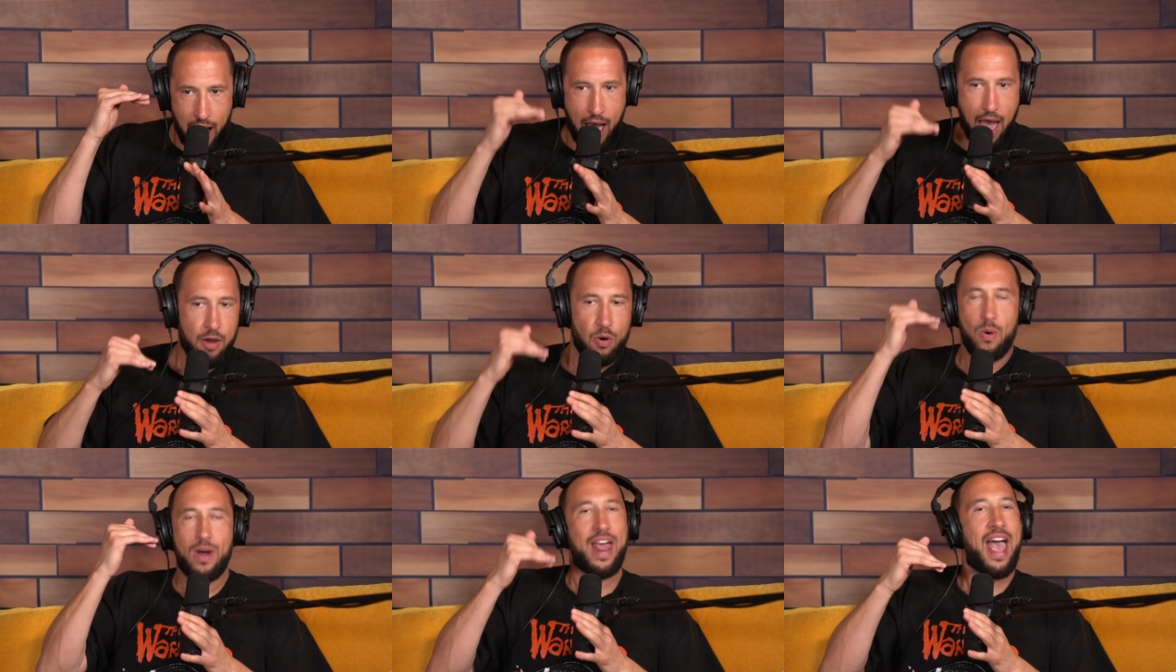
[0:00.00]

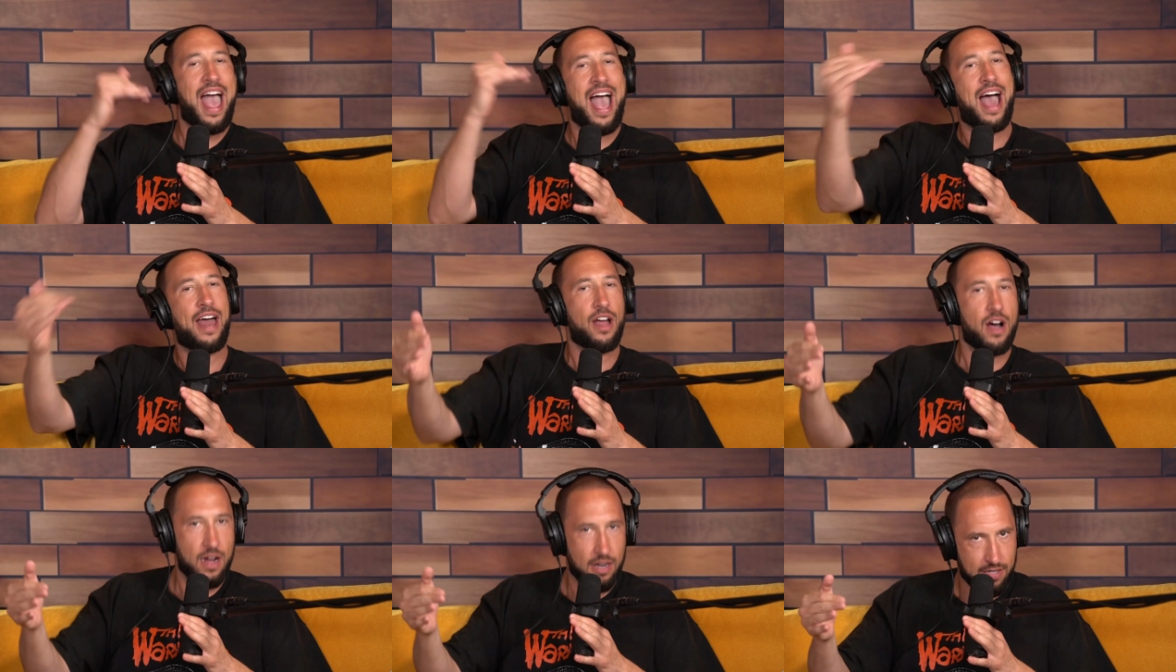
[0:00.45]
I don't want to
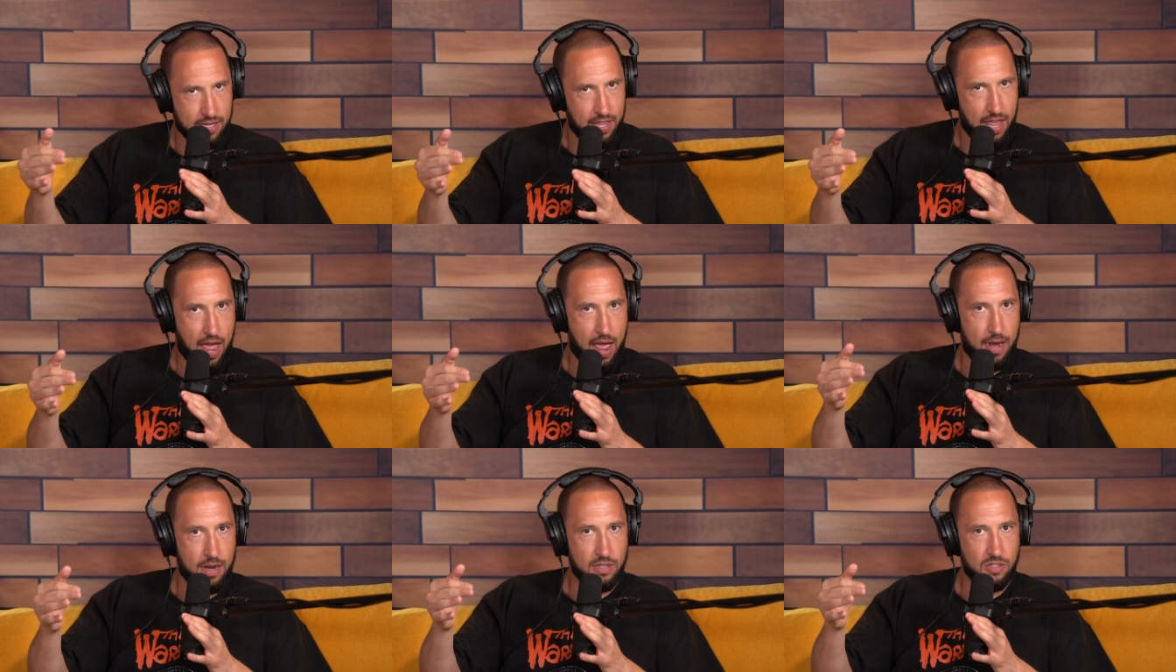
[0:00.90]
add on to
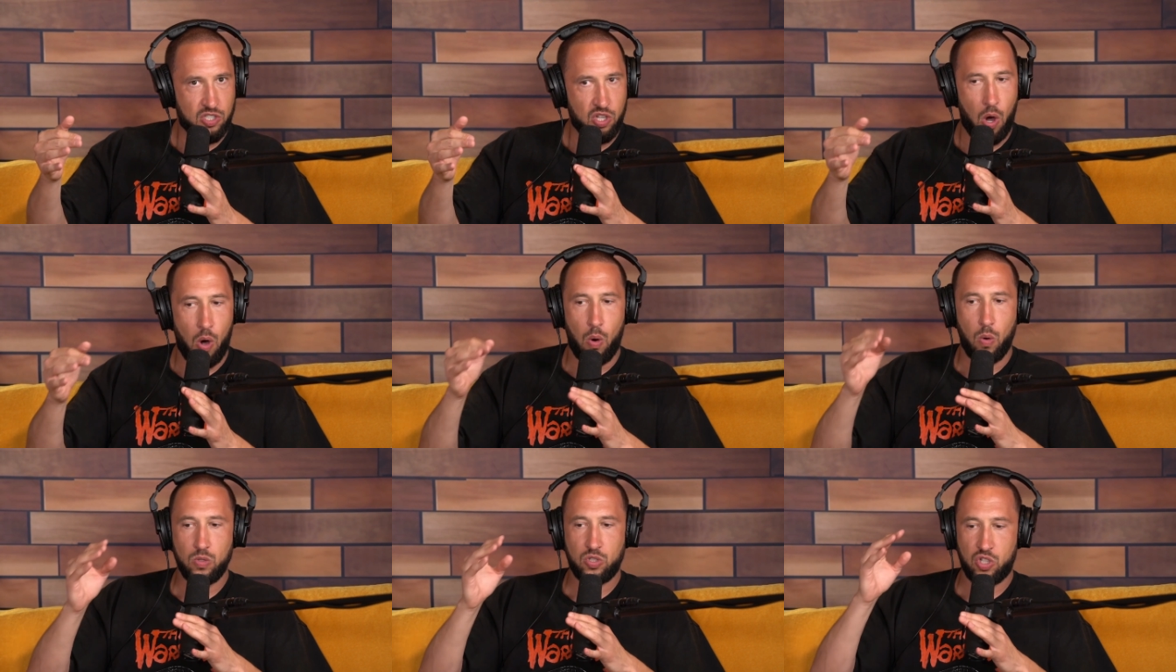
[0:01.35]
that.
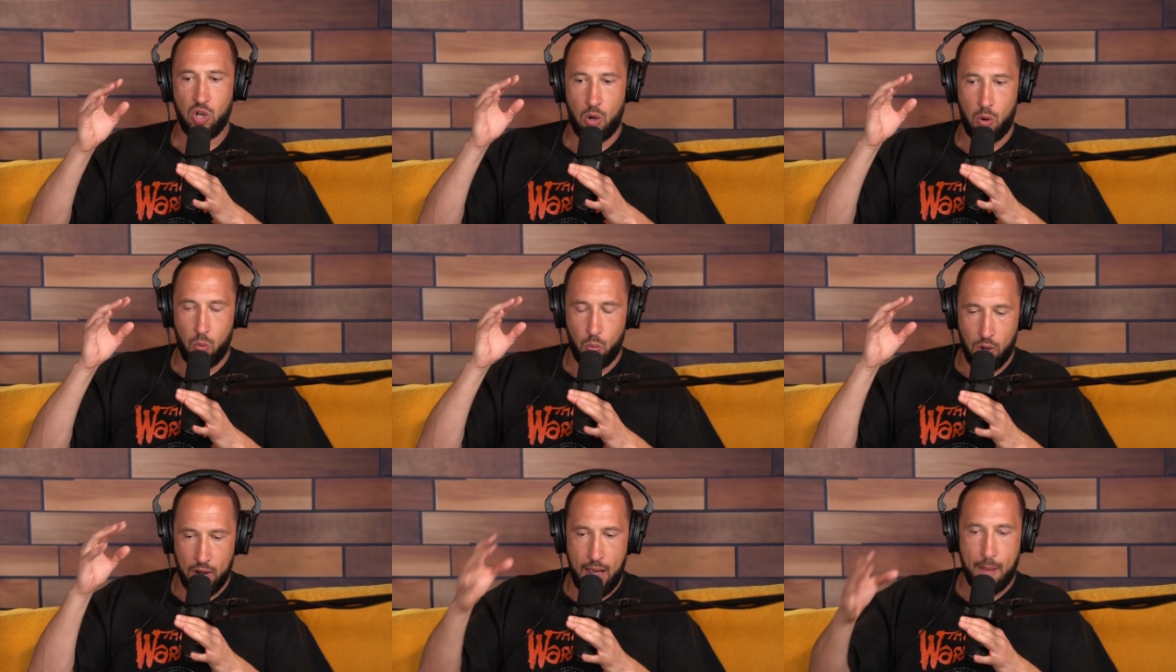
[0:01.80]
So
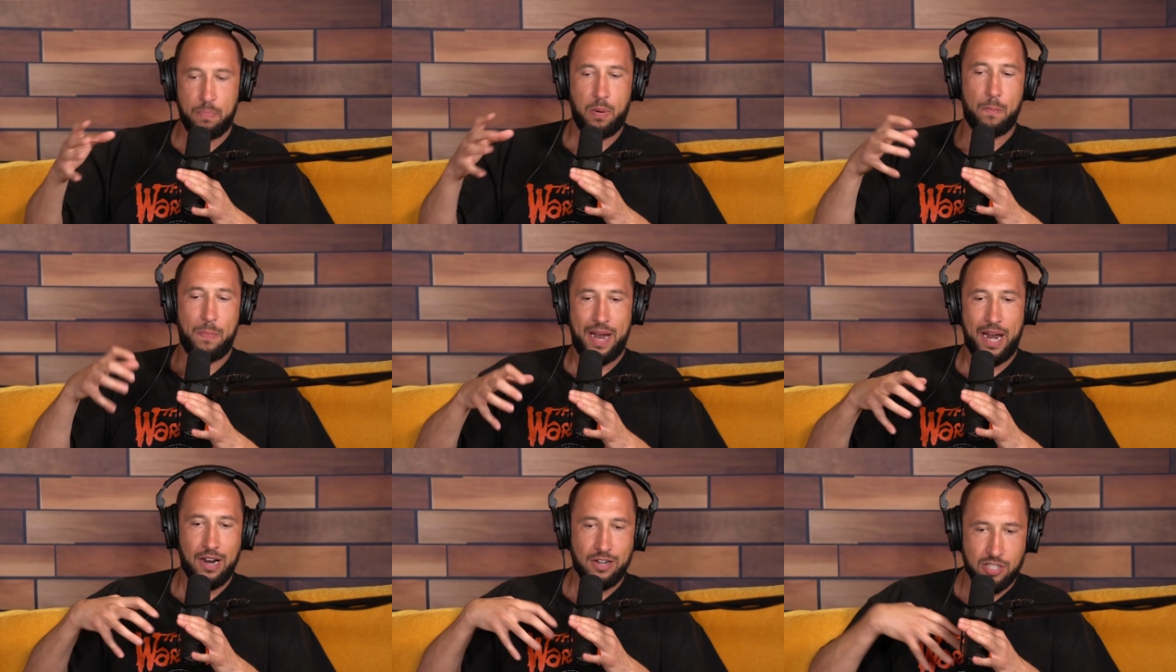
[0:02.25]
so what I'm
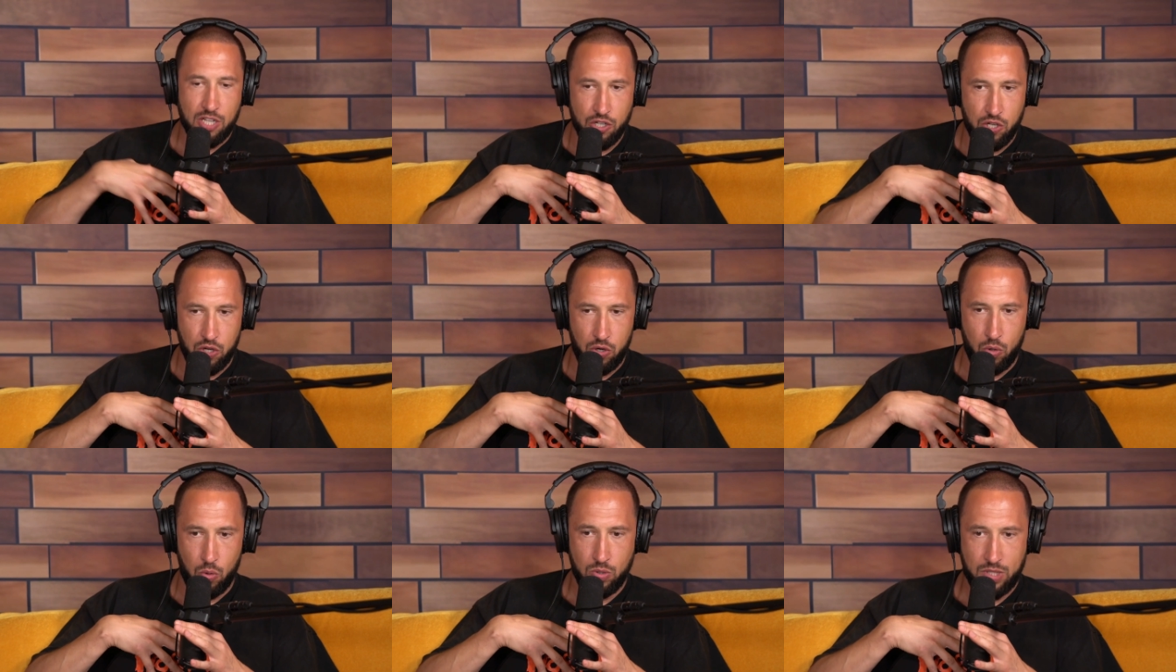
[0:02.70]
prepared to
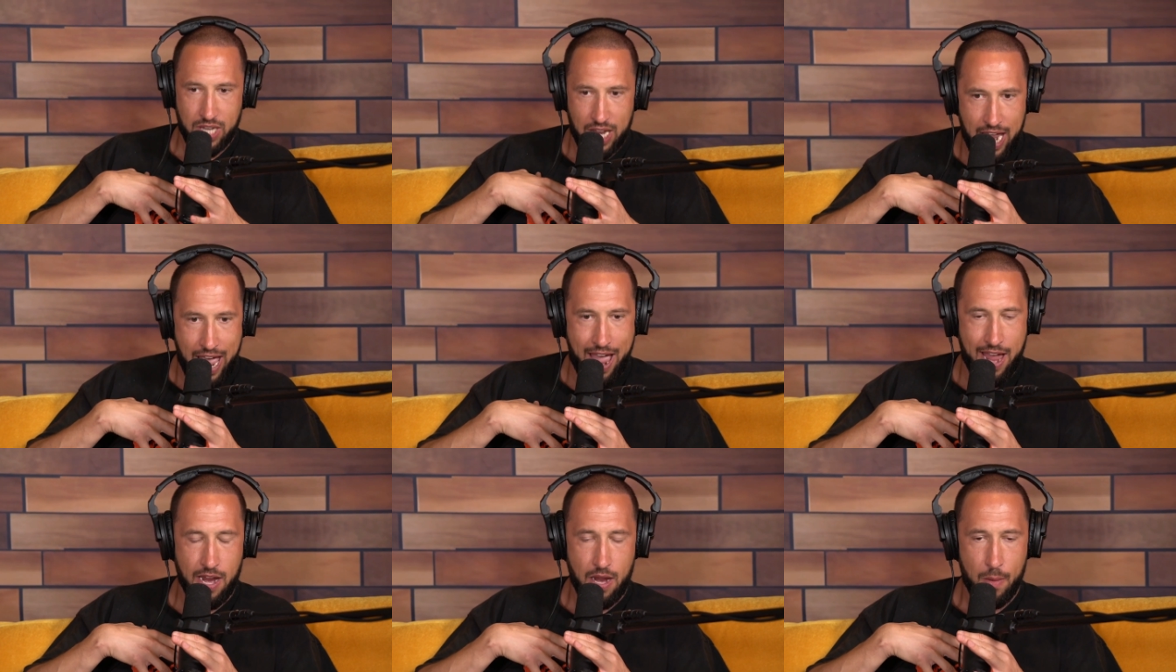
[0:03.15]
do
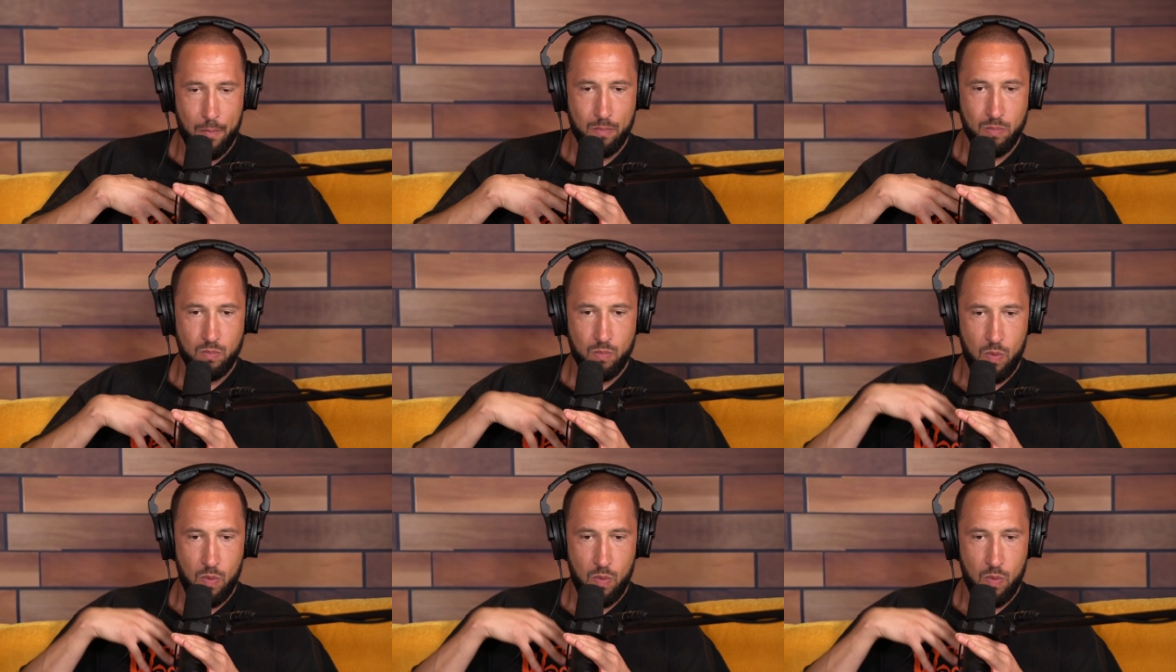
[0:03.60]
today,